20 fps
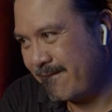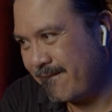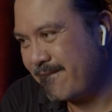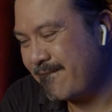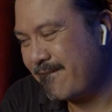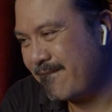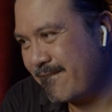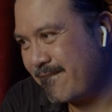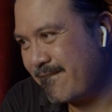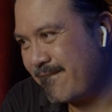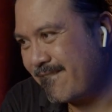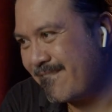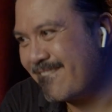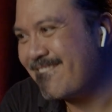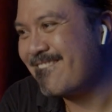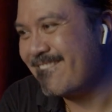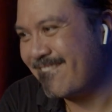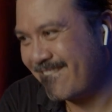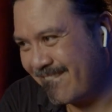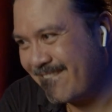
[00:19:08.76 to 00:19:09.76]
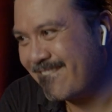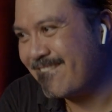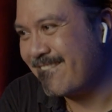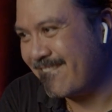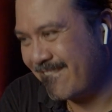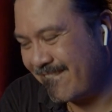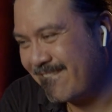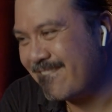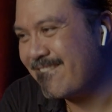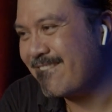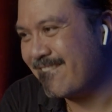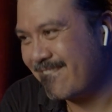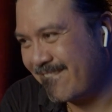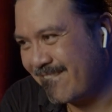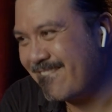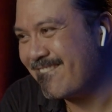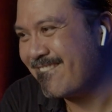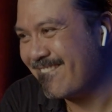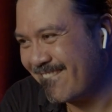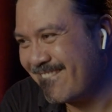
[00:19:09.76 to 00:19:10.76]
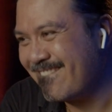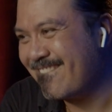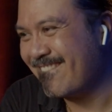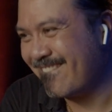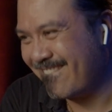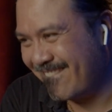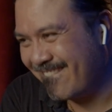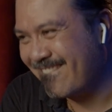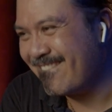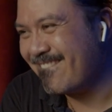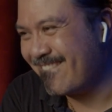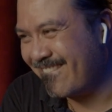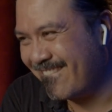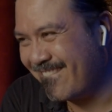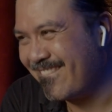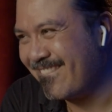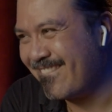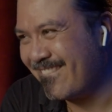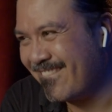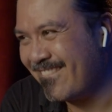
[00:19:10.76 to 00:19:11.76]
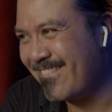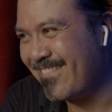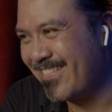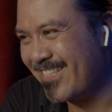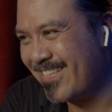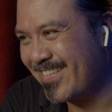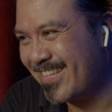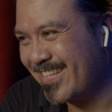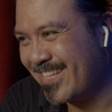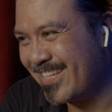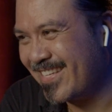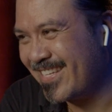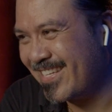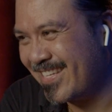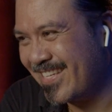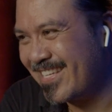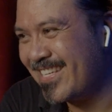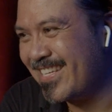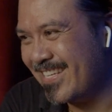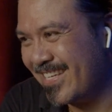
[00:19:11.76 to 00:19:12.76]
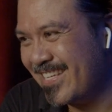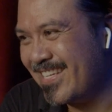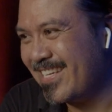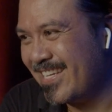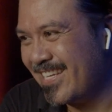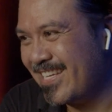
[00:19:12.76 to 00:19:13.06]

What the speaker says: in French or in any other native tongue, right?